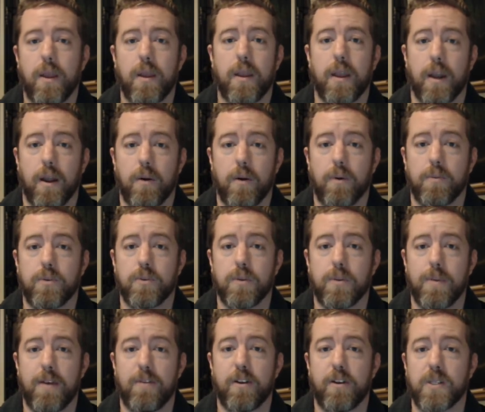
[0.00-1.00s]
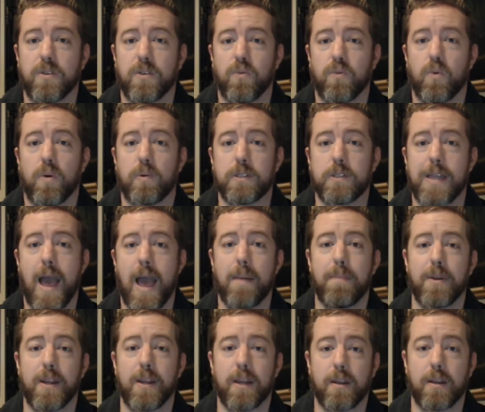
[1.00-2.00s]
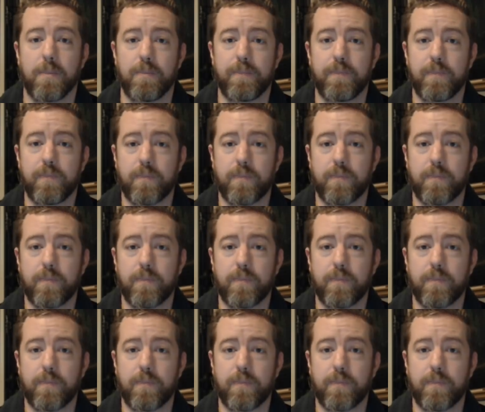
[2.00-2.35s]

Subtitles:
you know, some evidence of what was happening.